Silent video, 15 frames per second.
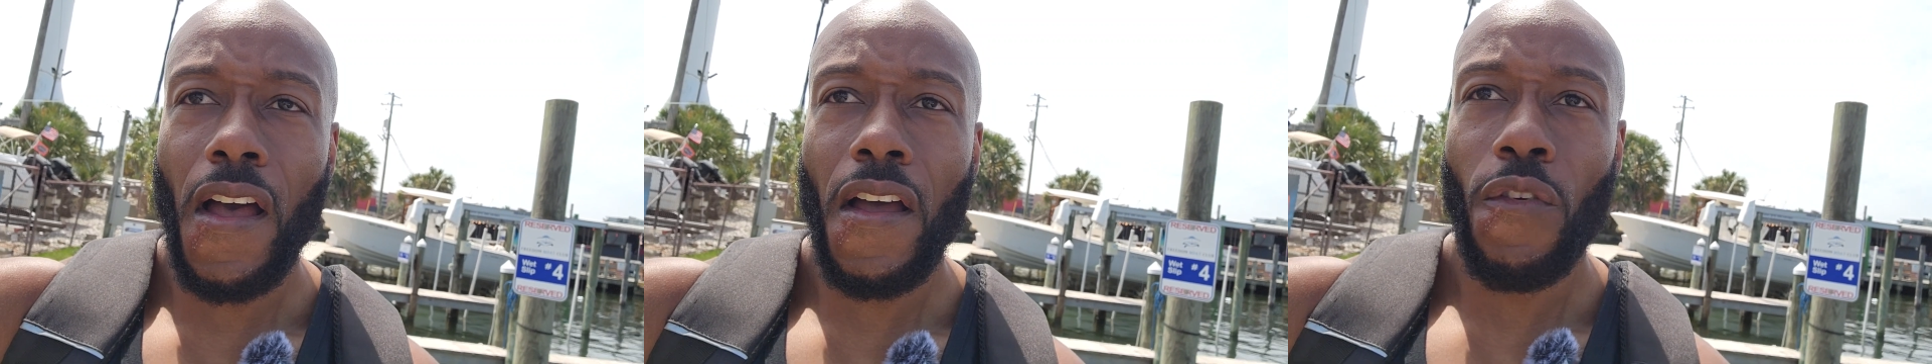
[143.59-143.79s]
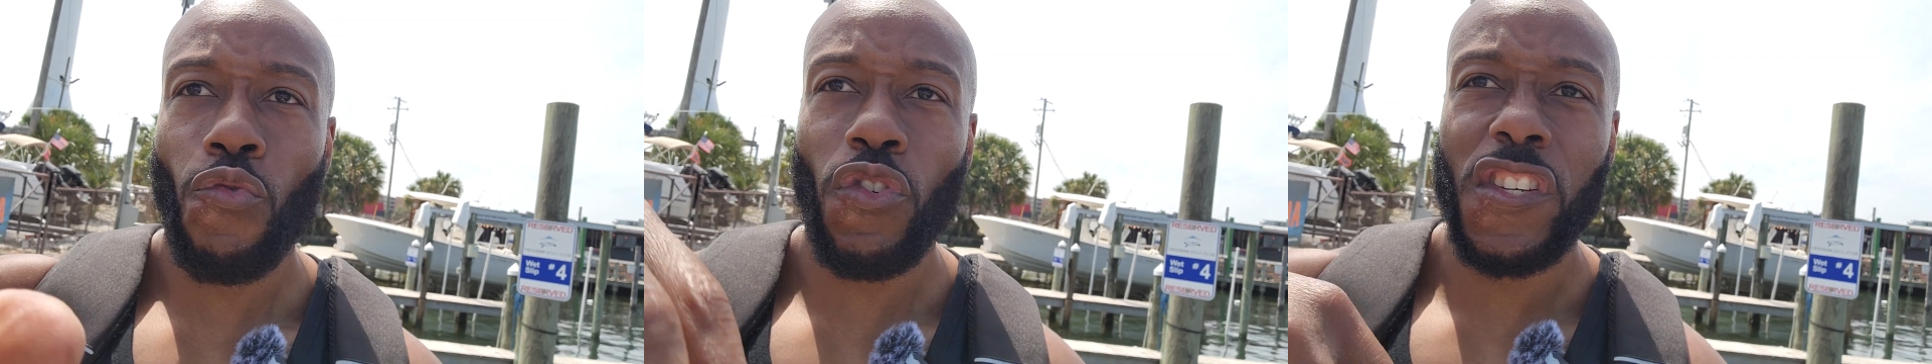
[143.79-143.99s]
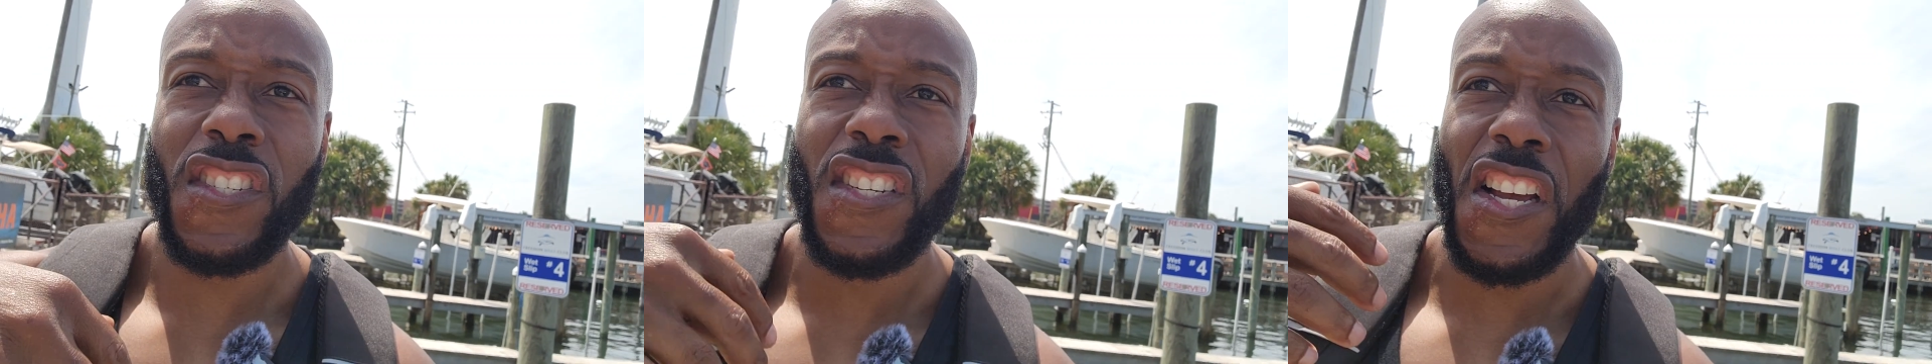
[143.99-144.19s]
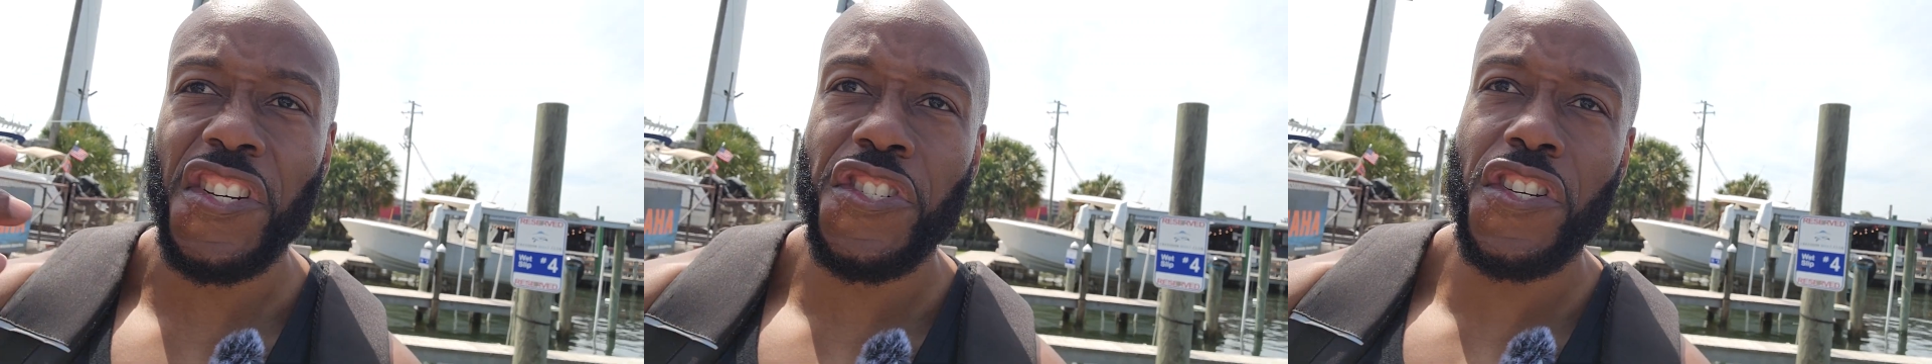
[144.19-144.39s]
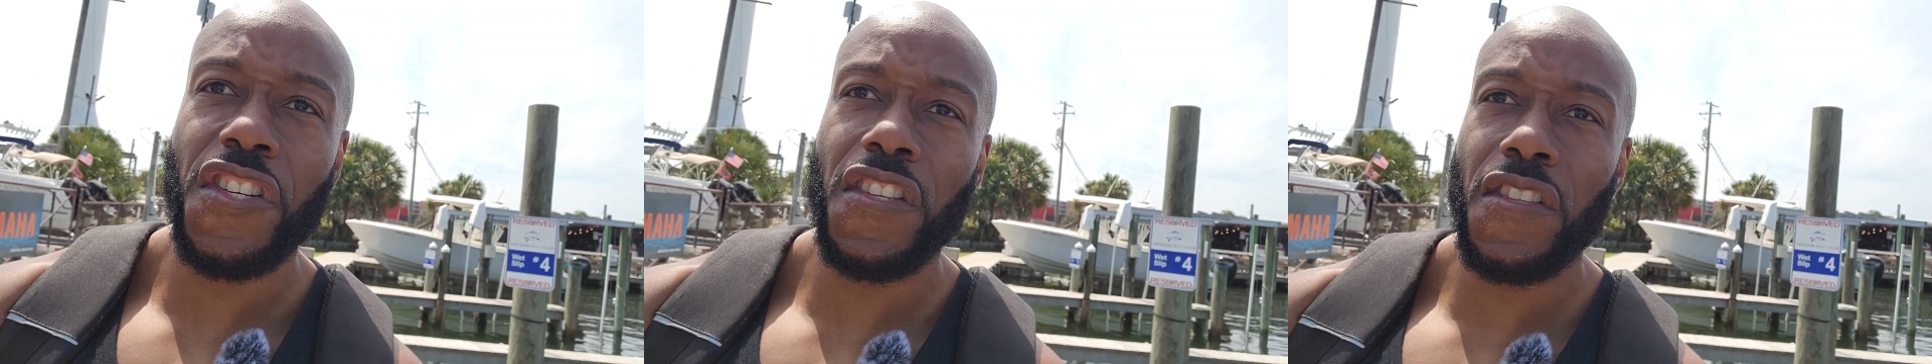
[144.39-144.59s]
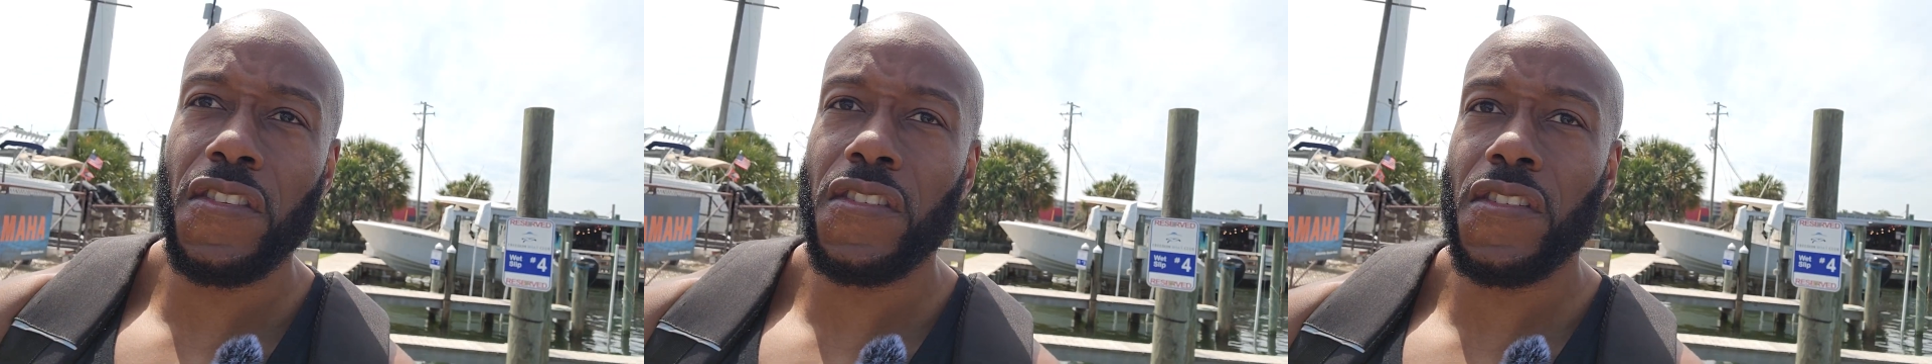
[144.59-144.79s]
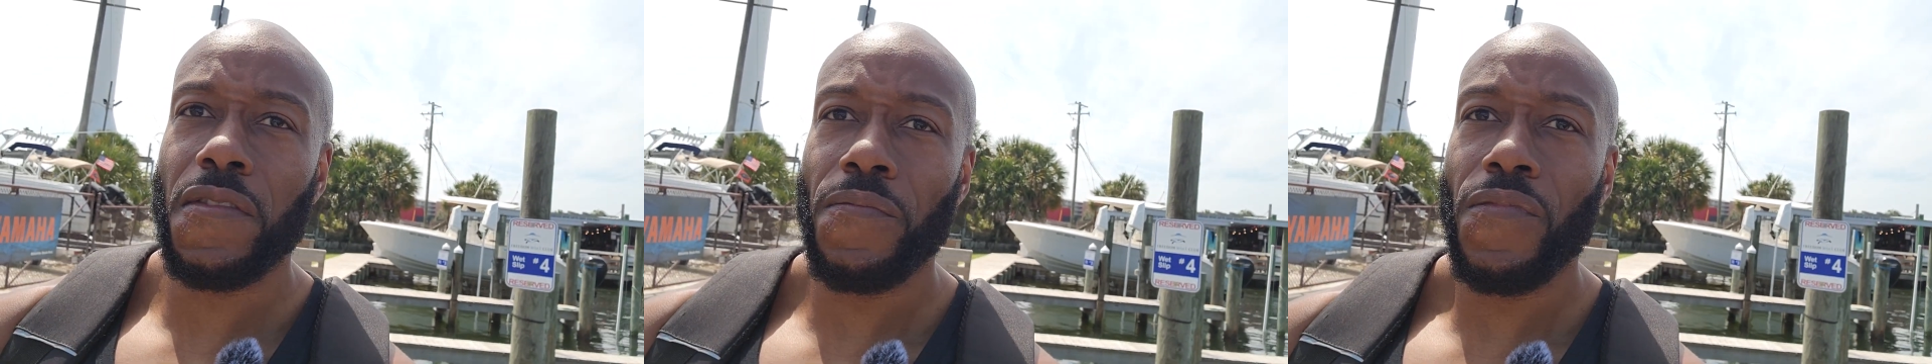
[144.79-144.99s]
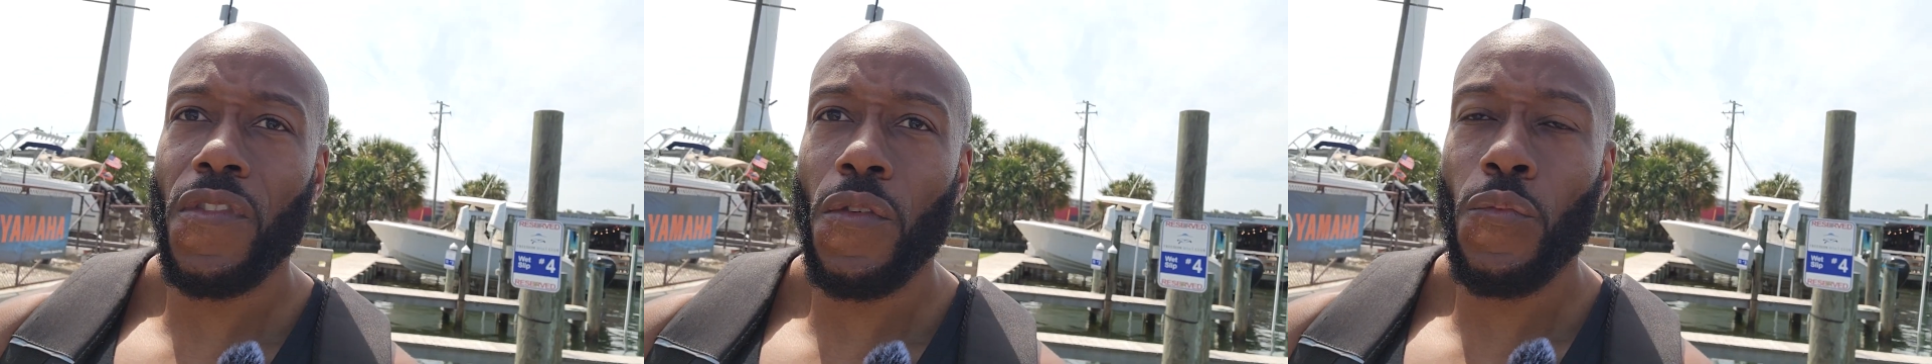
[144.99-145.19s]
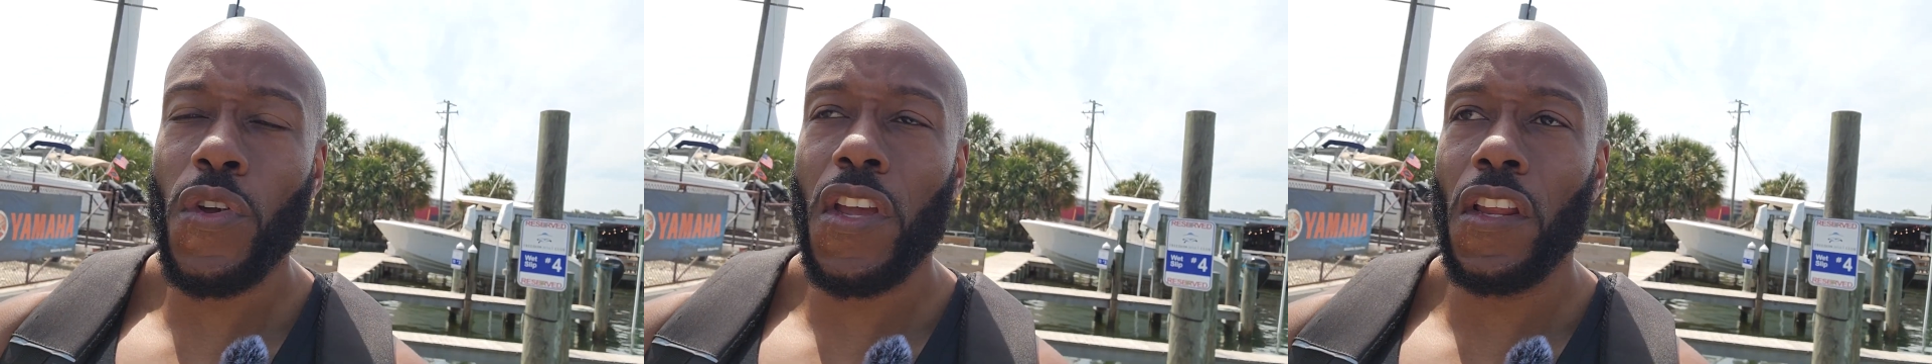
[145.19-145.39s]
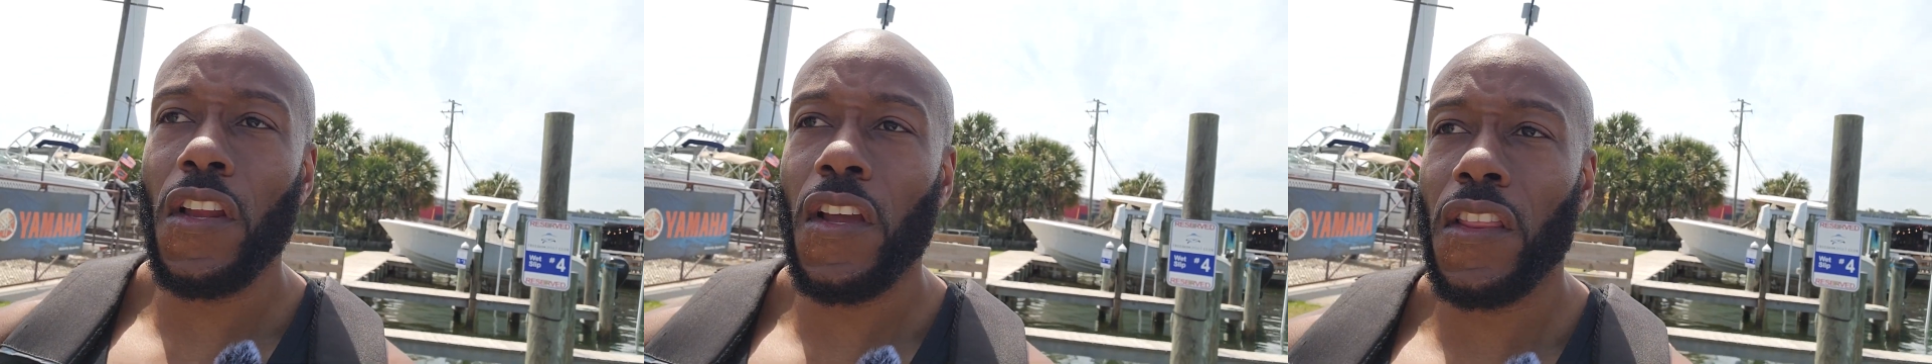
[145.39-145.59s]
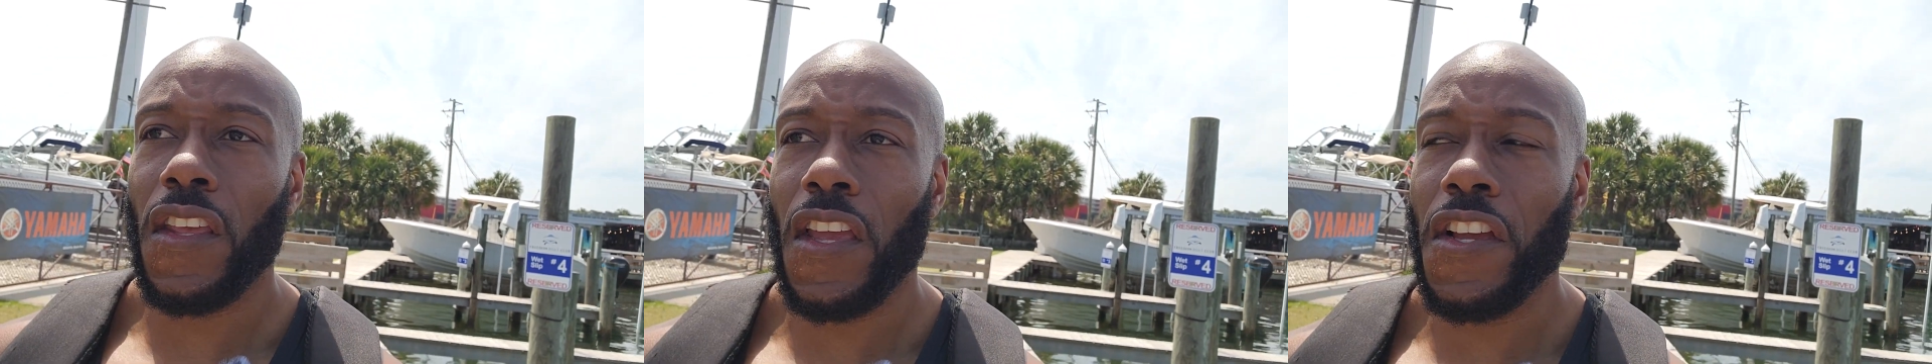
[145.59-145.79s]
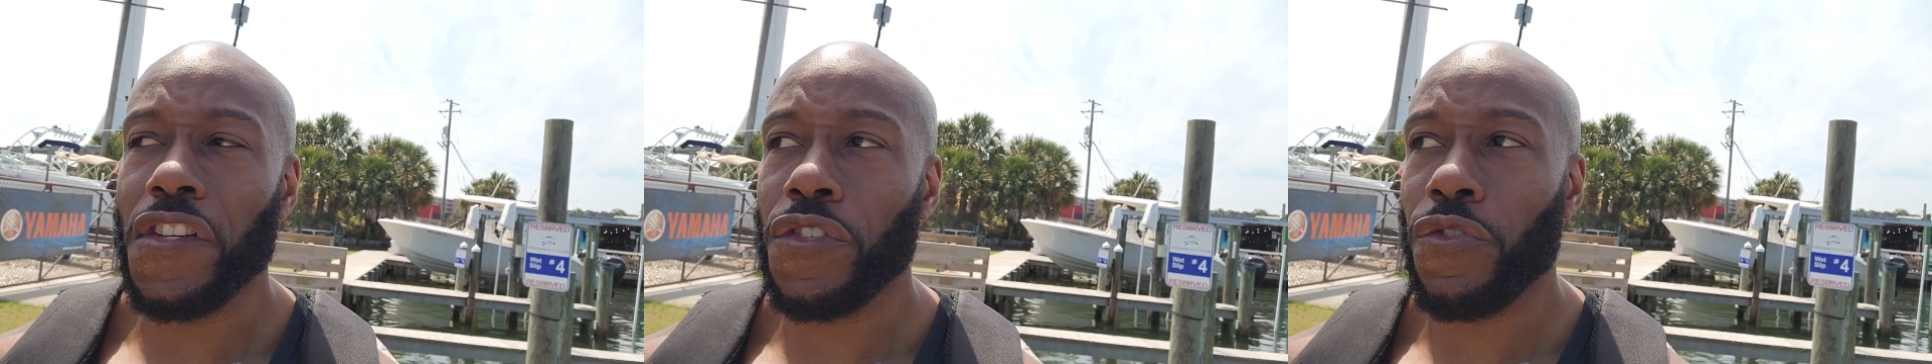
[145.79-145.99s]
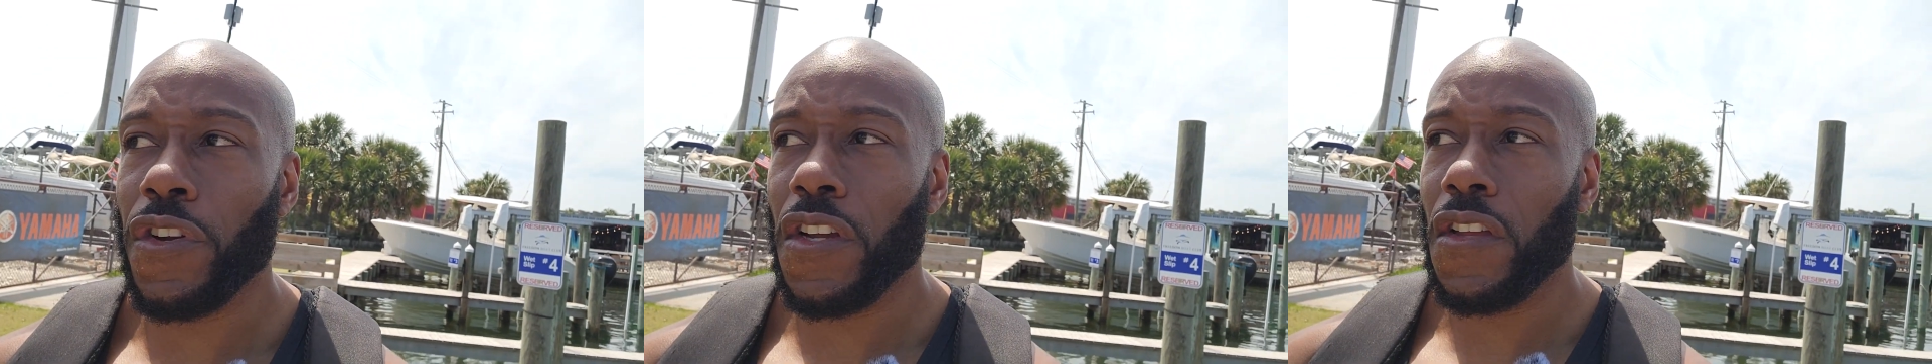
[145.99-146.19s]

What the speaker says: recessions, we can look at the history.